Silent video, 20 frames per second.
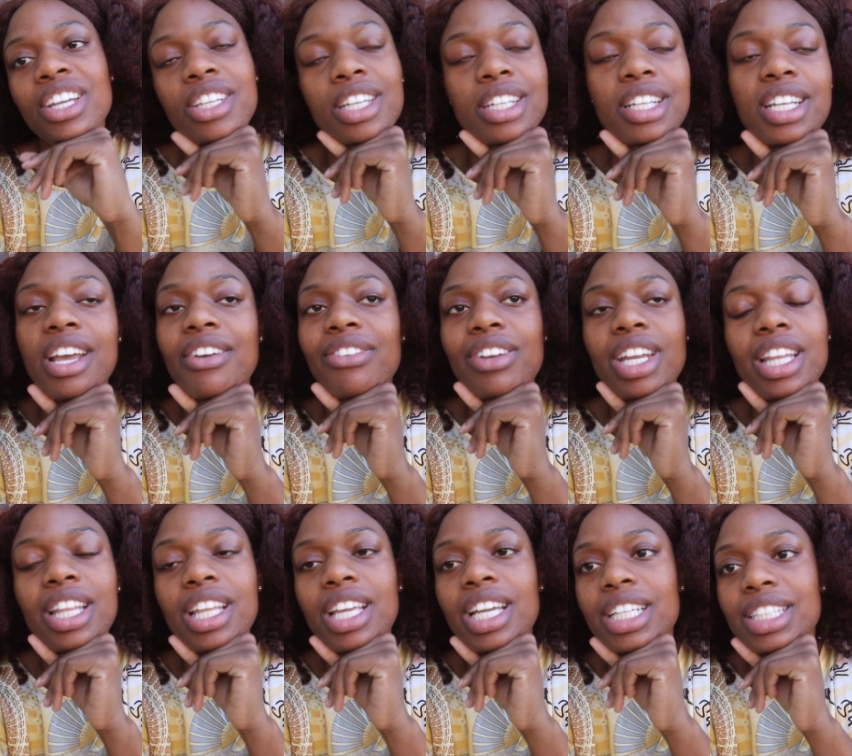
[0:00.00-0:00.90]
you're
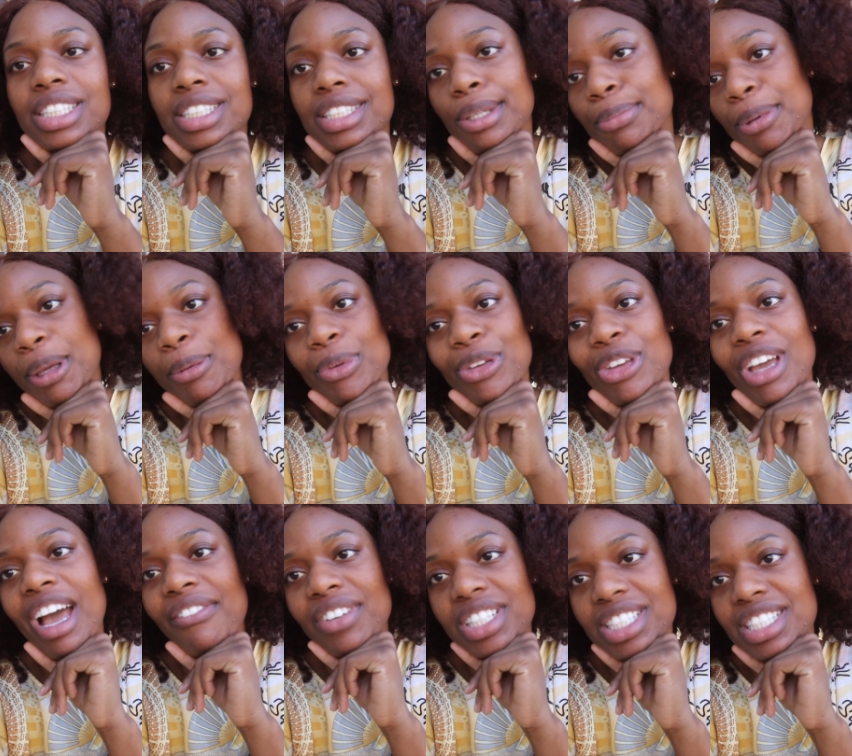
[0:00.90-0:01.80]
definitely gonna see people
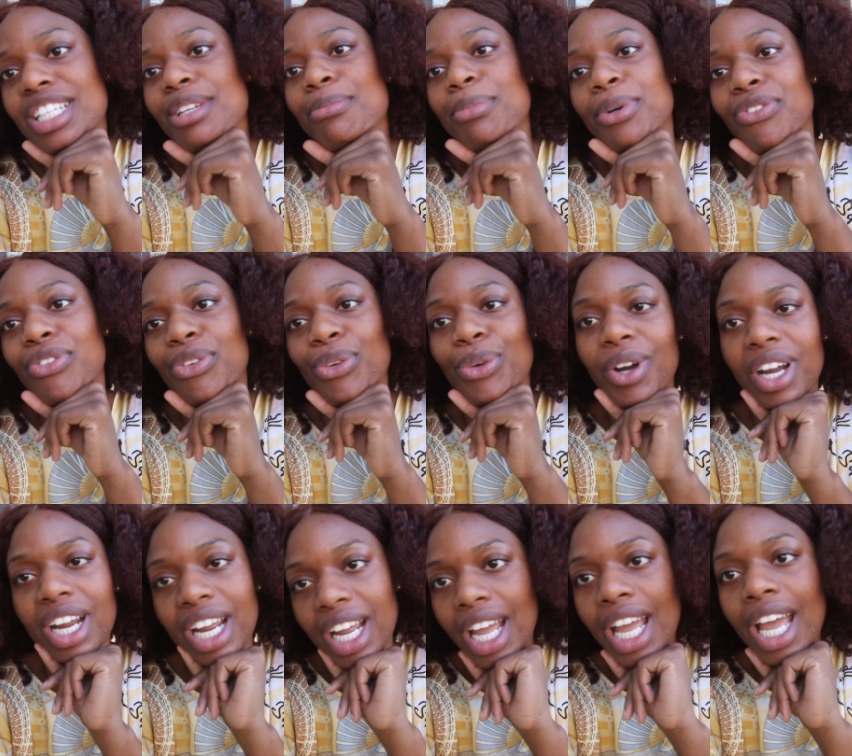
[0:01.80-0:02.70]
you haven't seen
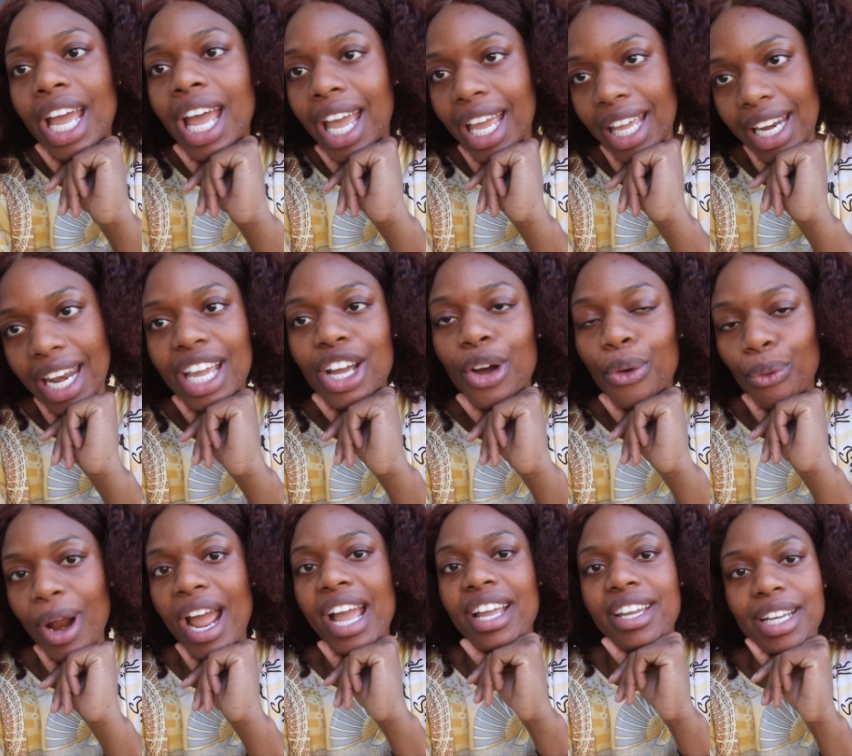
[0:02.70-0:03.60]
before and they
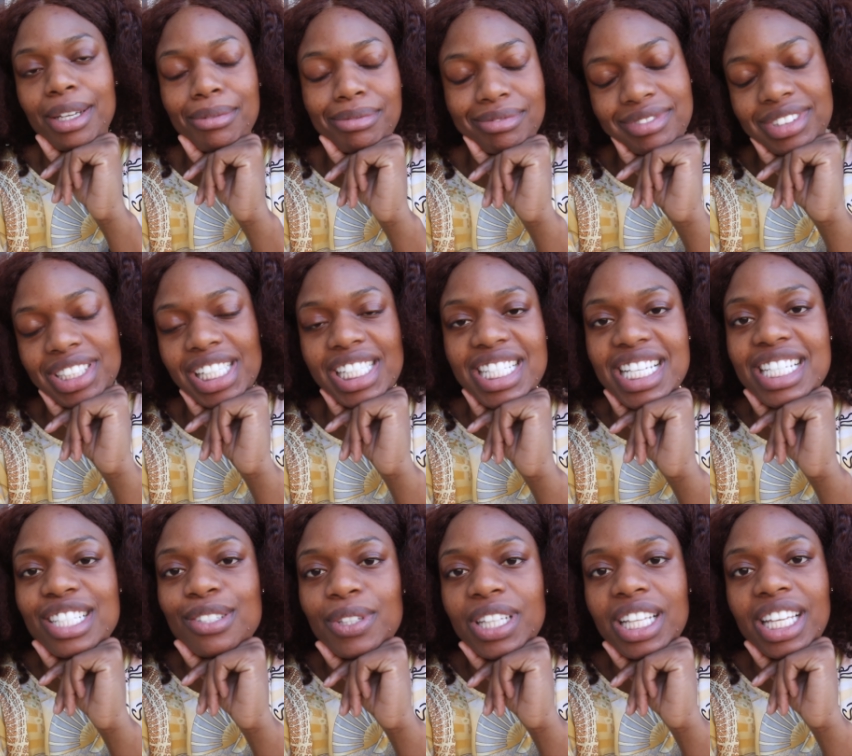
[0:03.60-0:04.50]
gonna rack up because
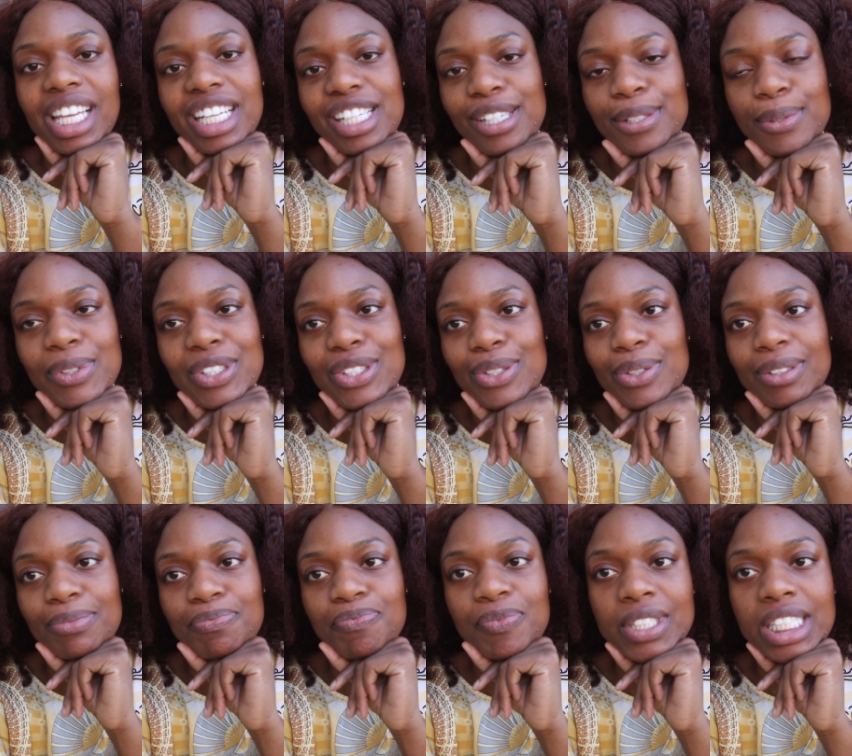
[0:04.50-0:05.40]
that's what the ladies were
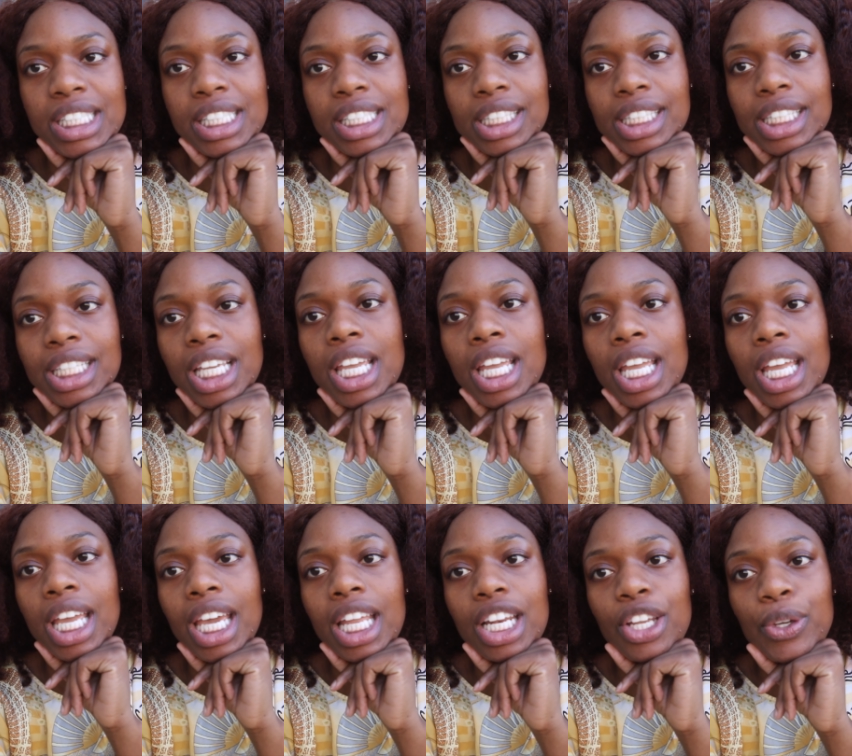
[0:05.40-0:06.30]
doing.
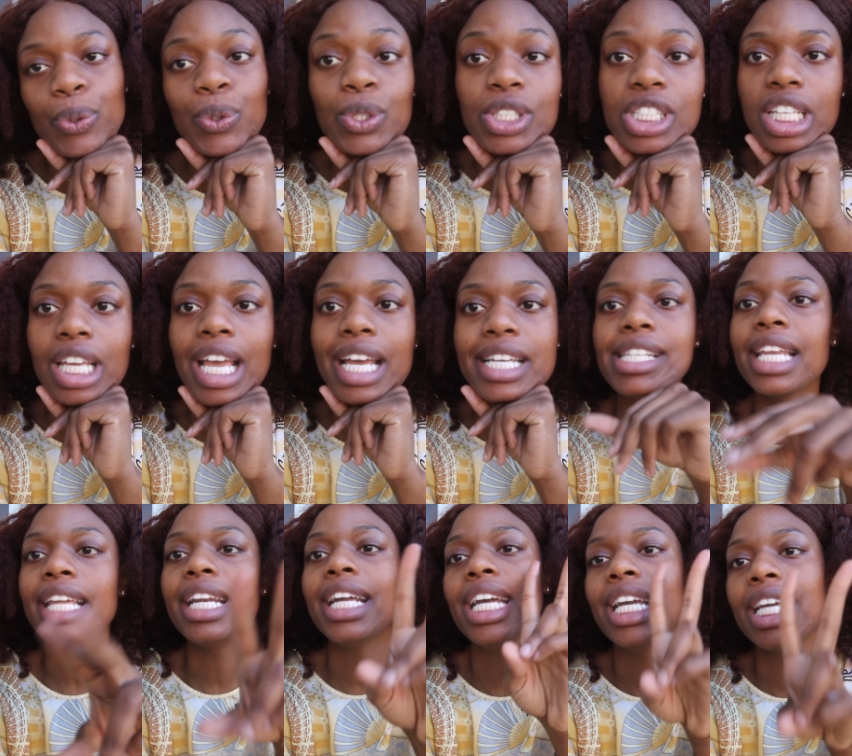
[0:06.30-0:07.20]
Anywho, see you
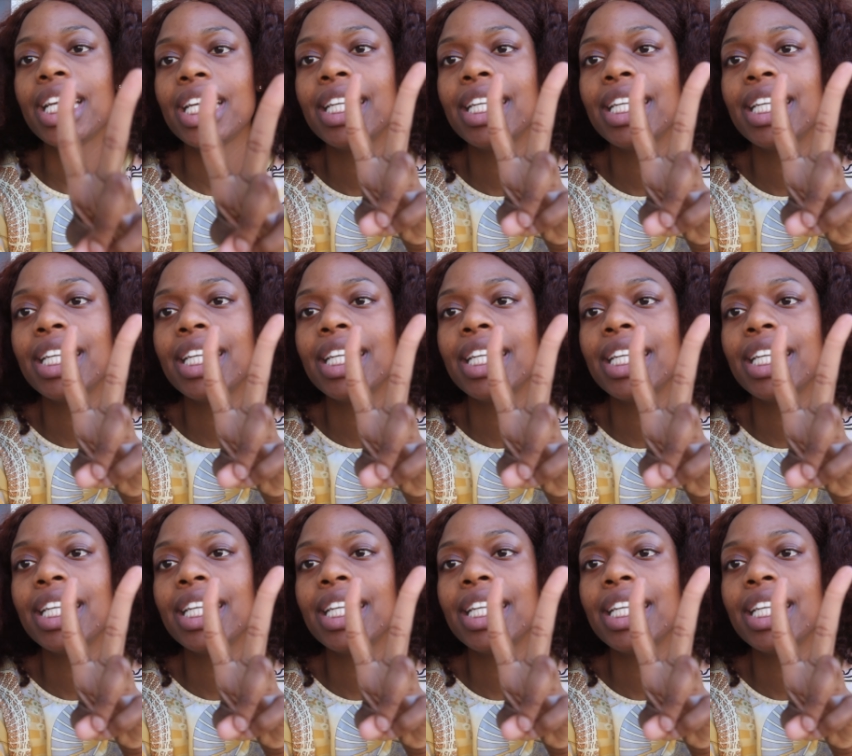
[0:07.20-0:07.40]
guys later.